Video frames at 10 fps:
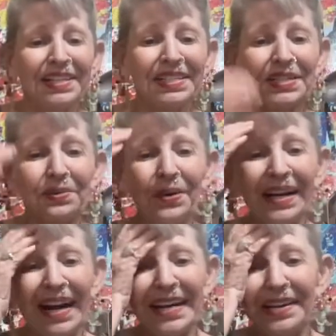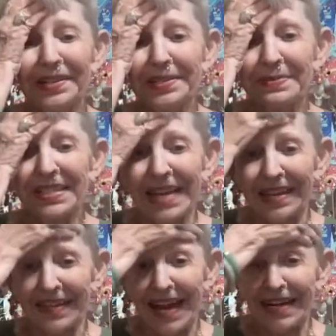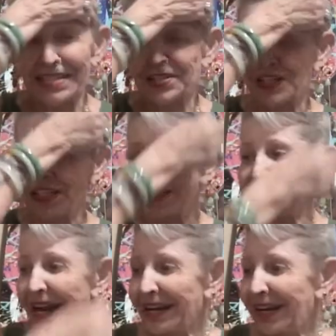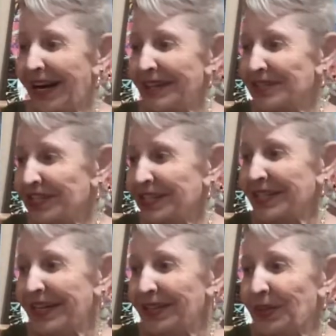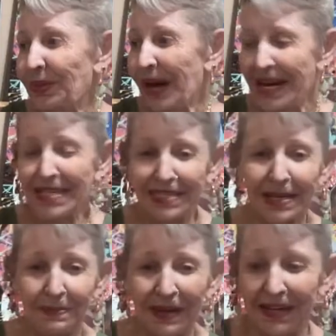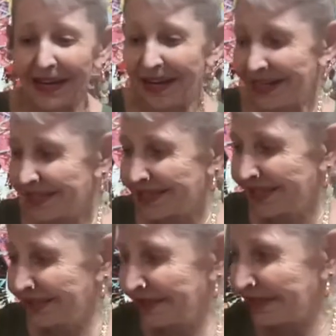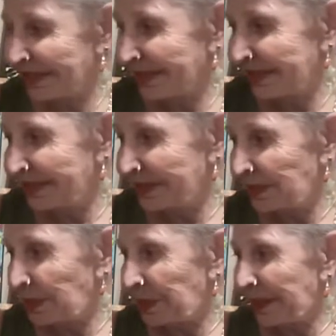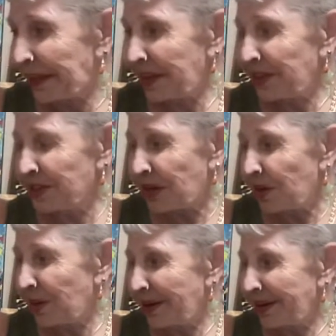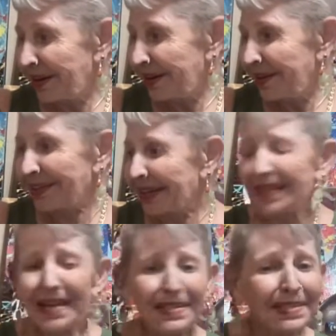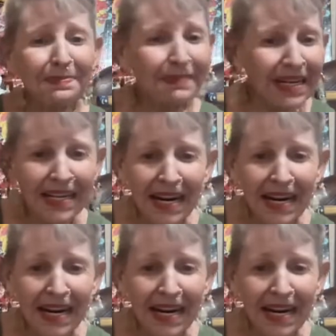So when I hear them say that, it just, I, I just get crazy because, you know, that doesn't mean